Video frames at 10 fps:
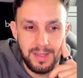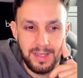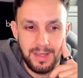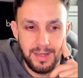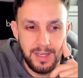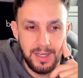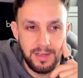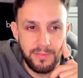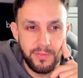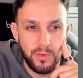
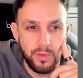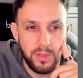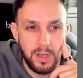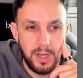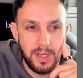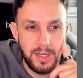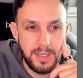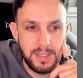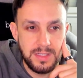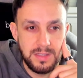for the
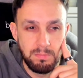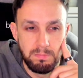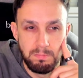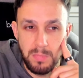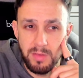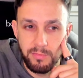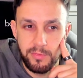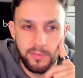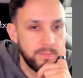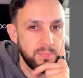last
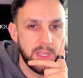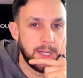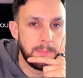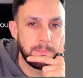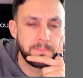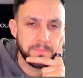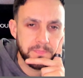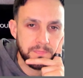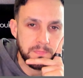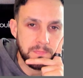month.
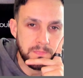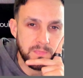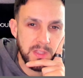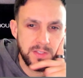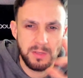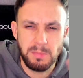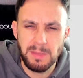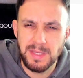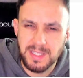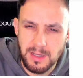So
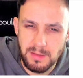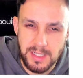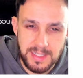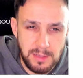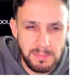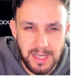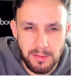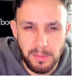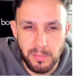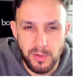maybe it's come
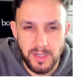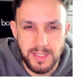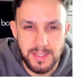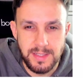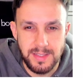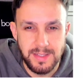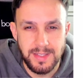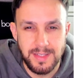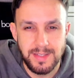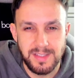down in price
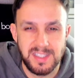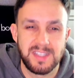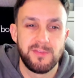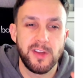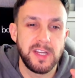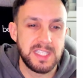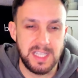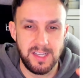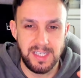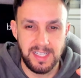very
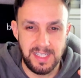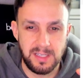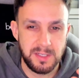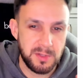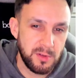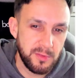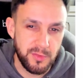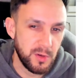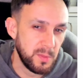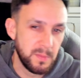slightly. It's gone
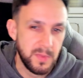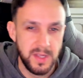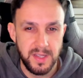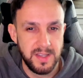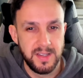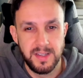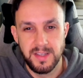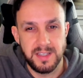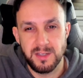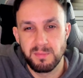from,
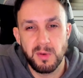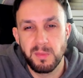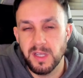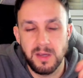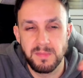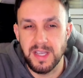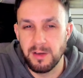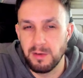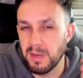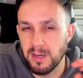probably come
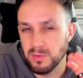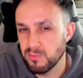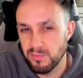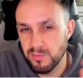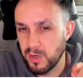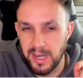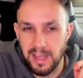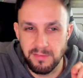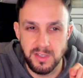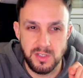down about an
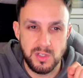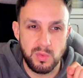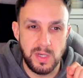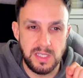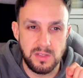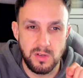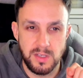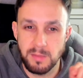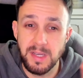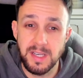average of
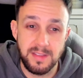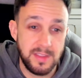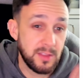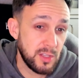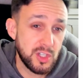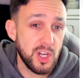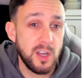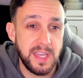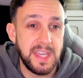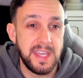$20. I mean, the
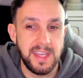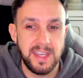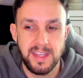chart here